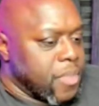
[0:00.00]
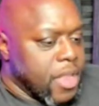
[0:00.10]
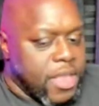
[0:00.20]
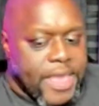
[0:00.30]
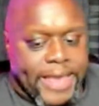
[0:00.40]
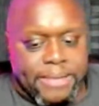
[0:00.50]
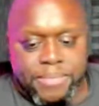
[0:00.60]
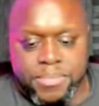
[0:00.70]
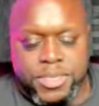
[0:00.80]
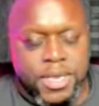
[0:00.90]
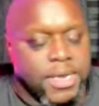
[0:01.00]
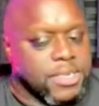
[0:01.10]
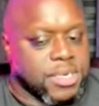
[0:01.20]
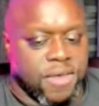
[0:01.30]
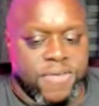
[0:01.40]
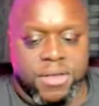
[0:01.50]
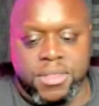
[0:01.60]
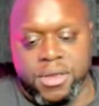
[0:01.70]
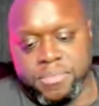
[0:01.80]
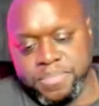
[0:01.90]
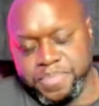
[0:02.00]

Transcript: Again, tons of stuff out there.